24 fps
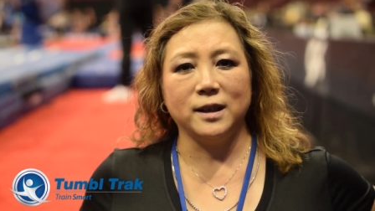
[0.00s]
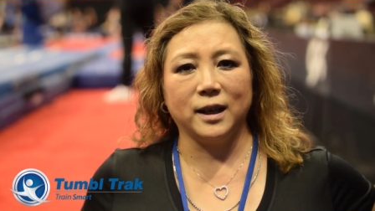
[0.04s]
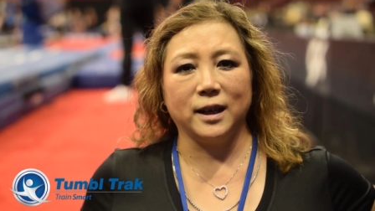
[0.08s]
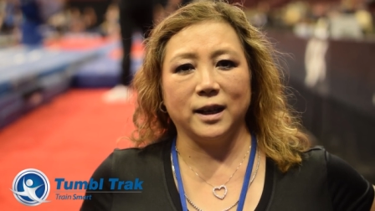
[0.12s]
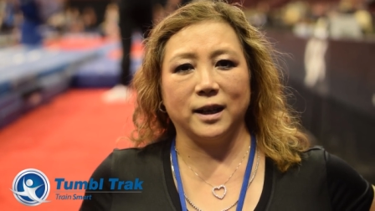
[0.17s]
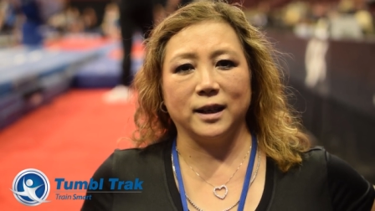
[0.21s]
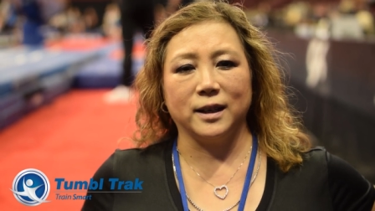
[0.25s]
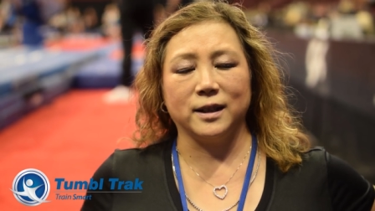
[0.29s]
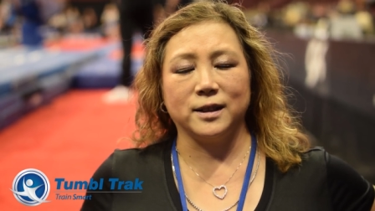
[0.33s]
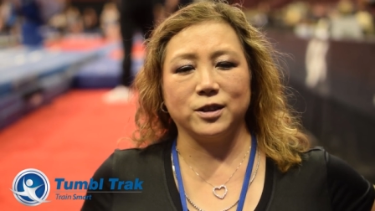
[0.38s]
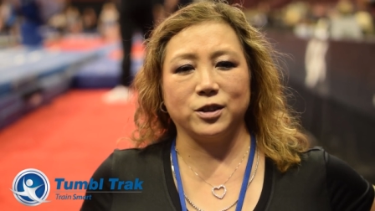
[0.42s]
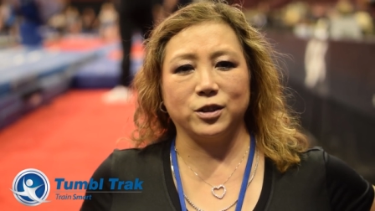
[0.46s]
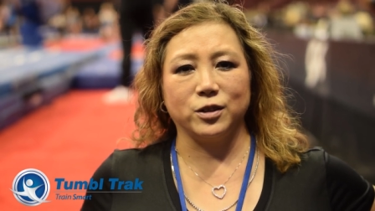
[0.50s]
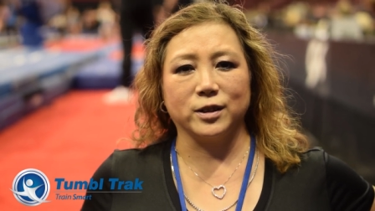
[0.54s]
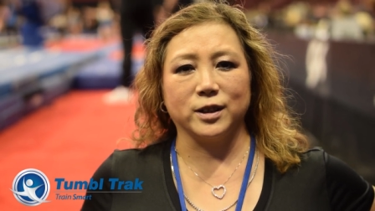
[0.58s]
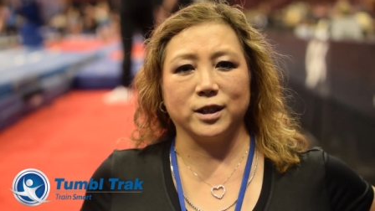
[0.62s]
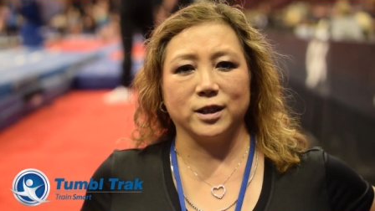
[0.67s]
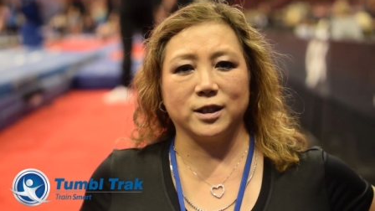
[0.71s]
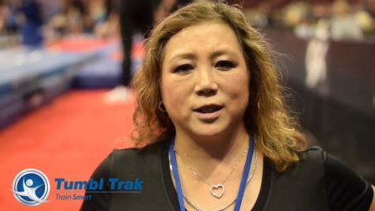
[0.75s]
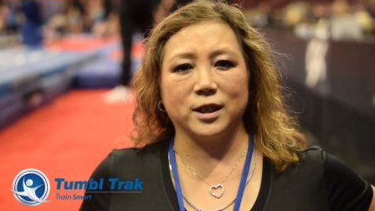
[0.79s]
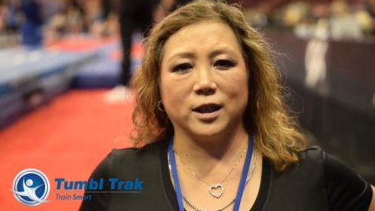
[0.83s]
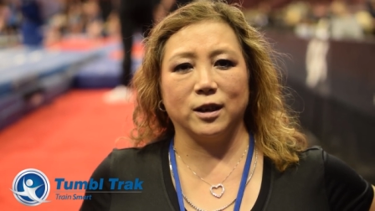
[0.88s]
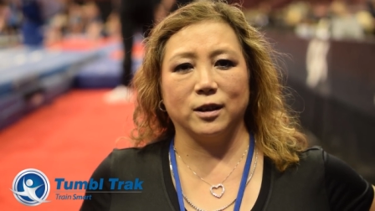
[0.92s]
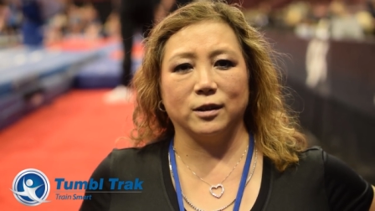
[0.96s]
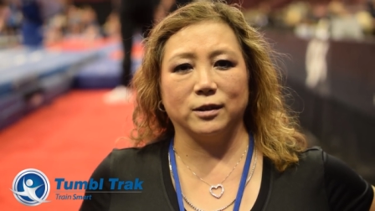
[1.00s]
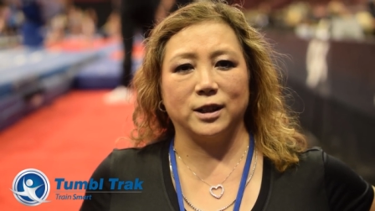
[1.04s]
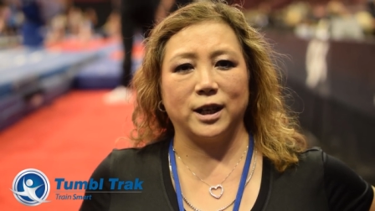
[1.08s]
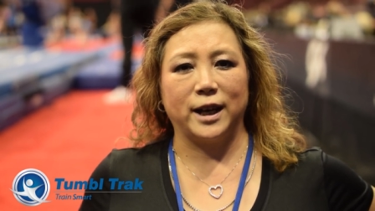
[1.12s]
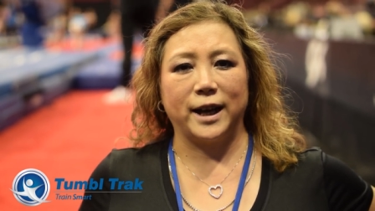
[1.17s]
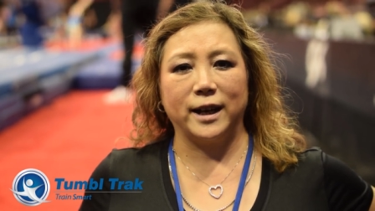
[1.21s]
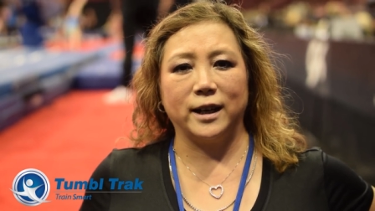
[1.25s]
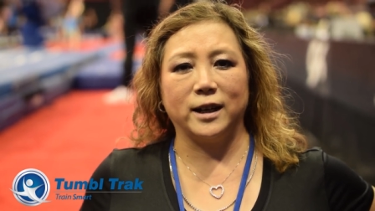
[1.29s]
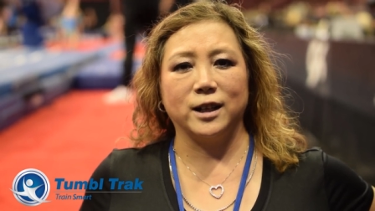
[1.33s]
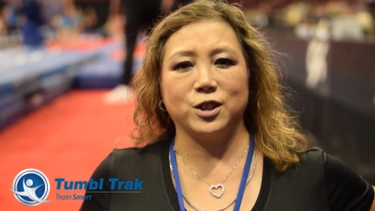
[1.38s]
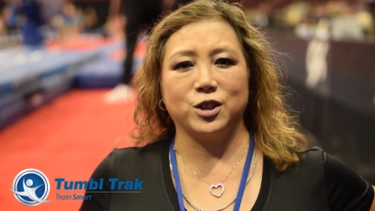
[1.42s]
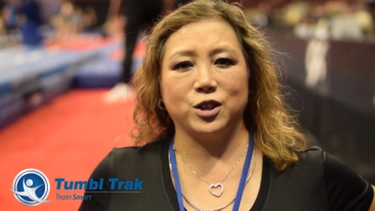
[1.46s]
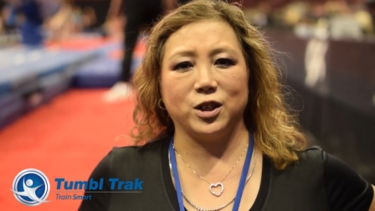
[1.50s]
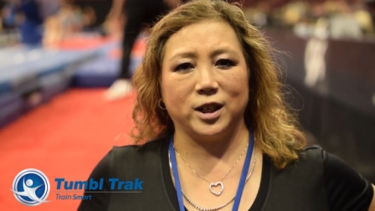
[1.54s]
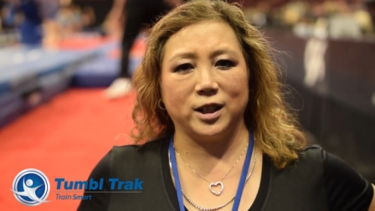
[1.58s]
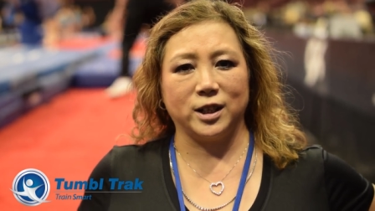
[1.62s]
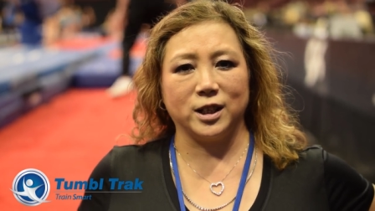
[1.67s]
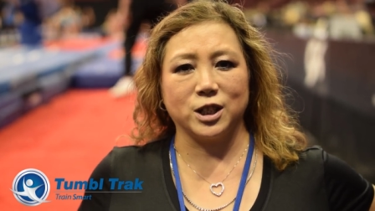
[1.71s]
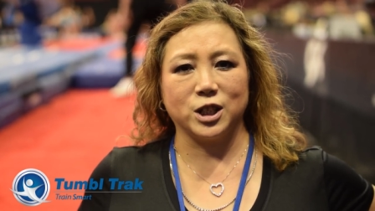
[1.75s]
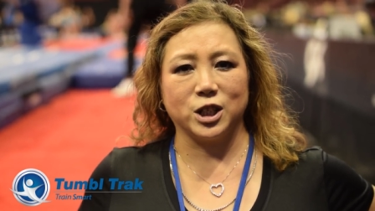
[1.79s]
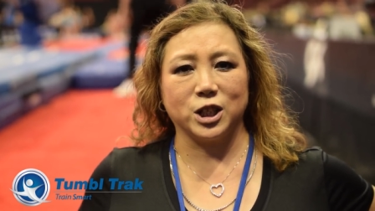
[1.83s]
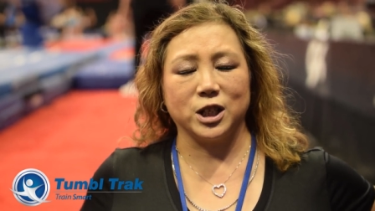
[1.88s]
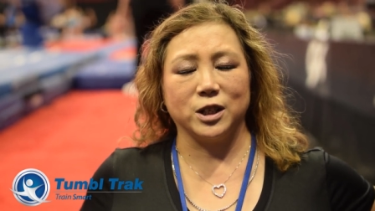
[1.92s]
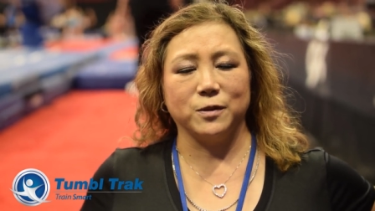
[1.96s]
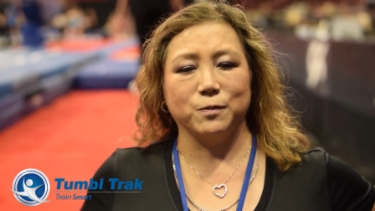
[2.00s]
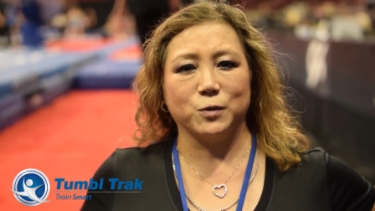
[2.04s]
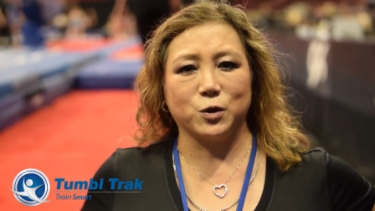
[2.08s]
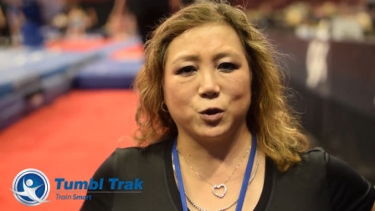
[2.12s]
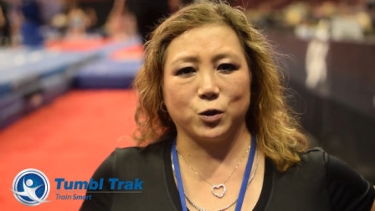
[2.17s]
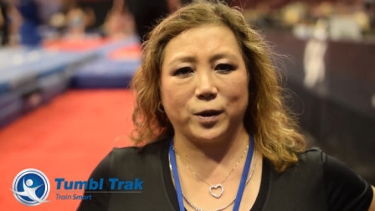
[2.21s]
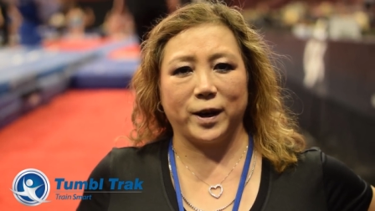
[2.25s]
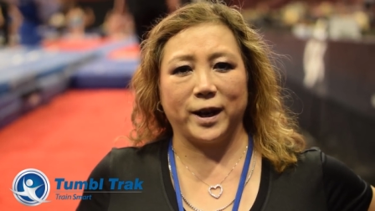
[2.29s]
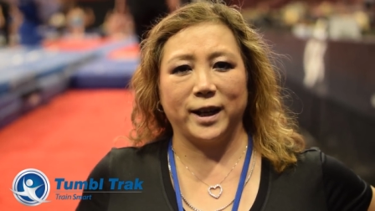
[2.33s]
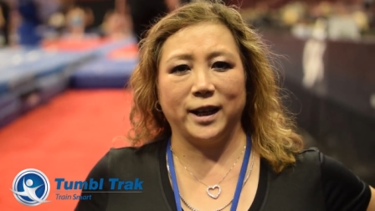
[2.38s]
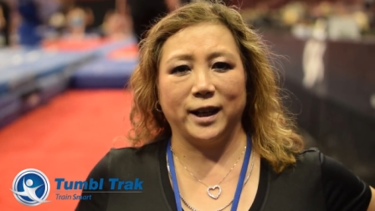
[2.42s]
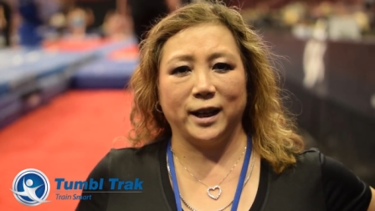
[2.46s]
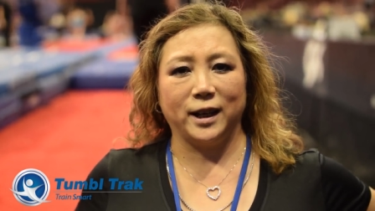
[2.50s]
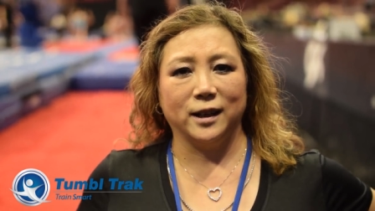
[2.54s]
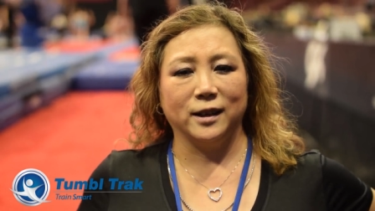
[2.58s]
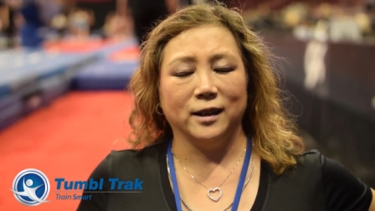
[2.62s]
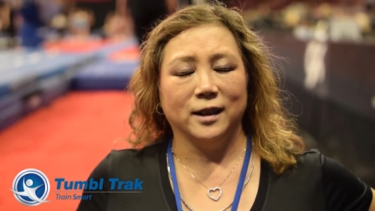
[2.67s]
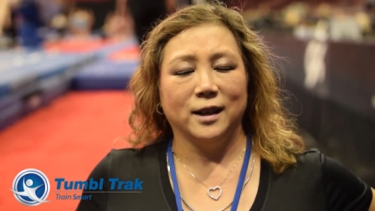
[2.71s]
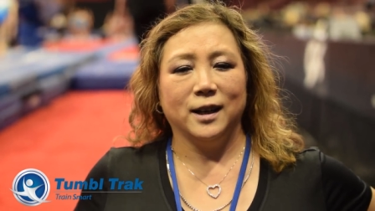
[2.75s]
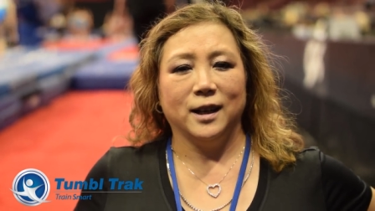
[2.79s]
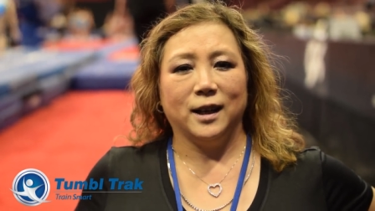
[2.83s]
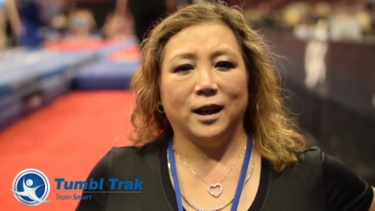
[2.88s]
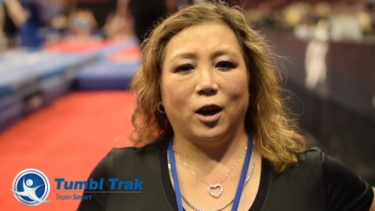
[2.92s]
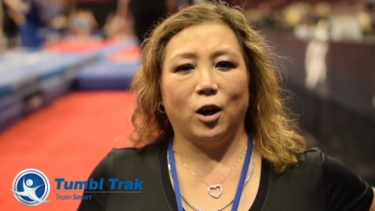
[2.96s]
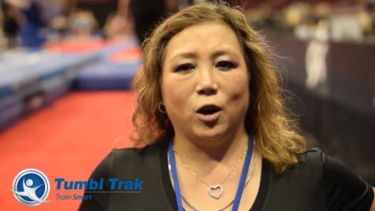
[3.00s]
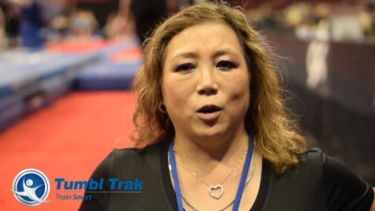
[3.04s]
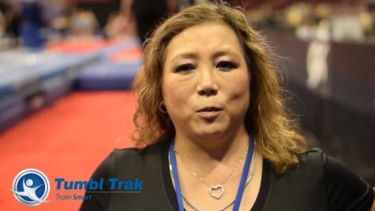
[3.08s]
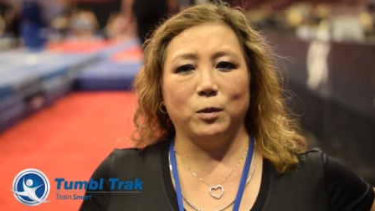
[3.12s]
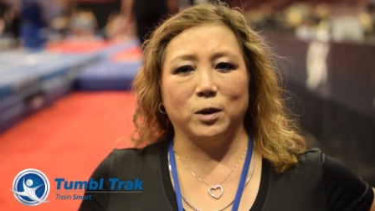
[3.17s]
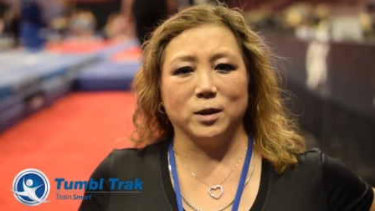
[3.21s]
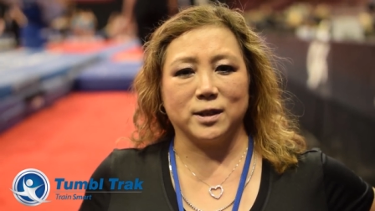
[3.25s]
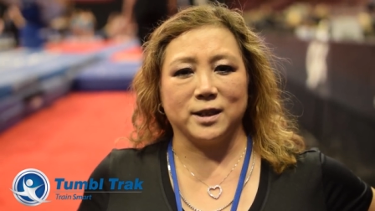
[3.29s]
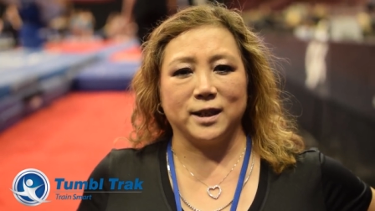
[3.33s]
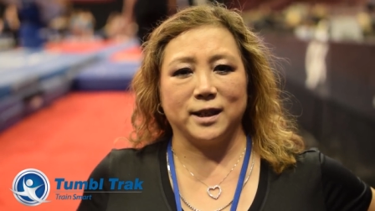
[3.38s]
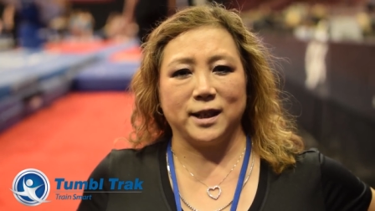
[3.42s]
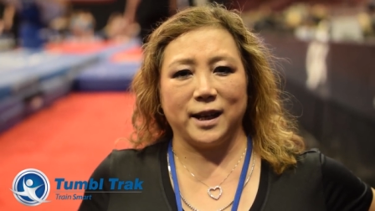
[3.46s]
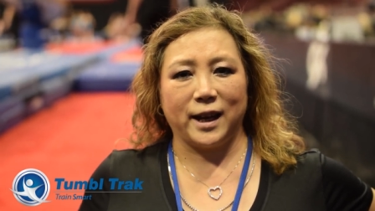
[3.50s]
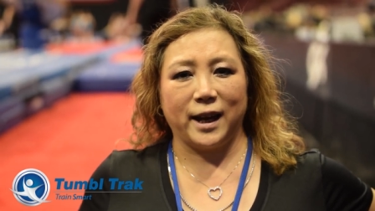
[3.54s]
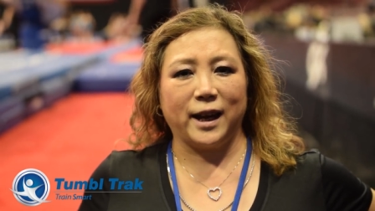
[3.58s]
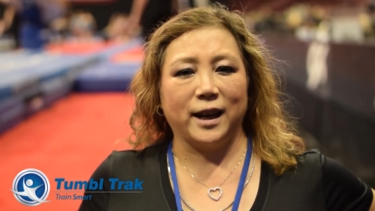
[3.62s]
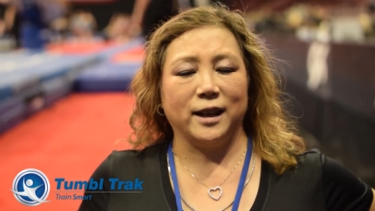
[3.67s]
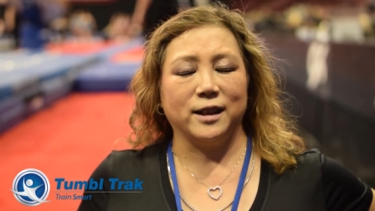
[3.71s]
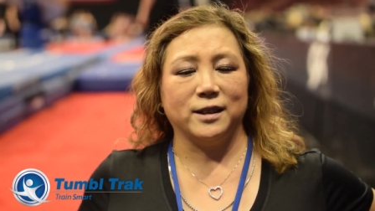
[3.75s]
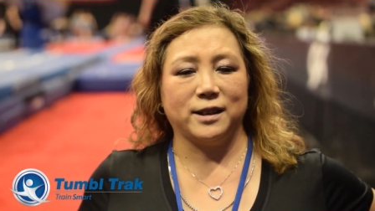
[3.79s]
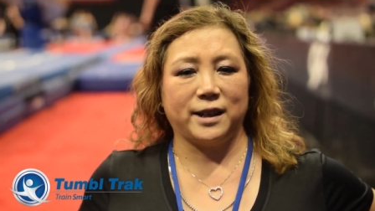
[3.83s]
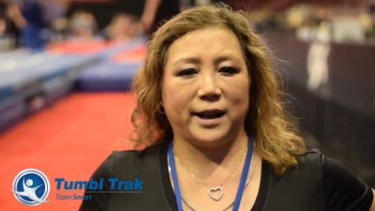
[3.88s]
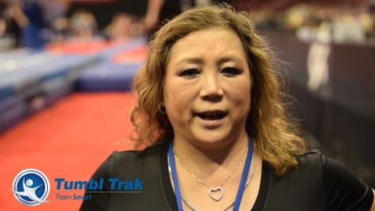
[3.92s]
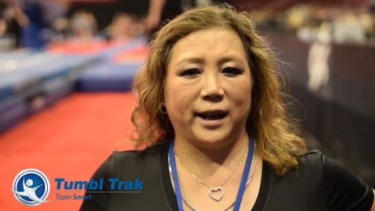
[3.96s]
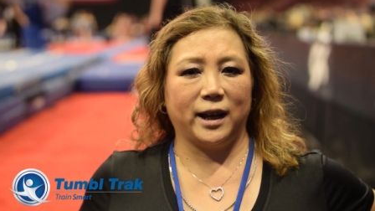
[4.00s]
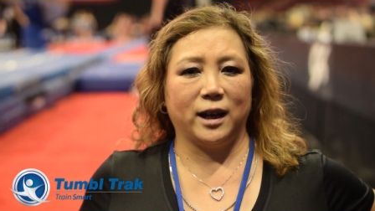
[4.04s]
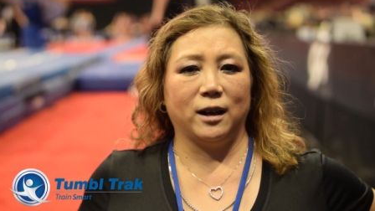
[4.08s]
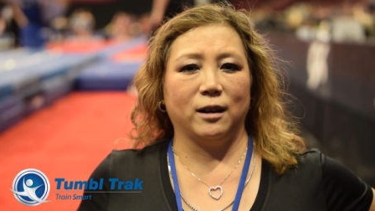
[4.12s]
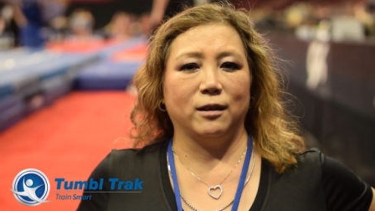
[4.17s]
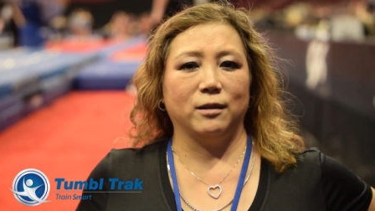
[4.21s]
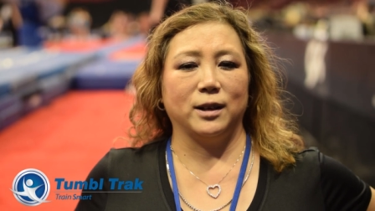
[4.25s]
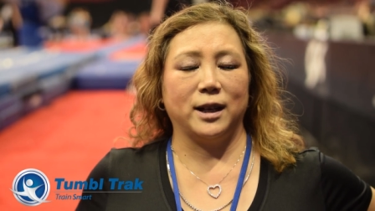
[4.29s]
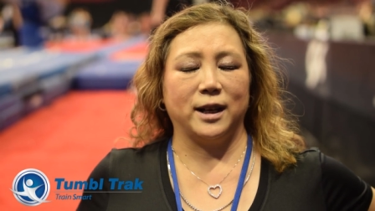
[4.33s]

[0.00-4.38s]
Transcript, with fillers: And you can tell the energy in the gym training almost day in, day out.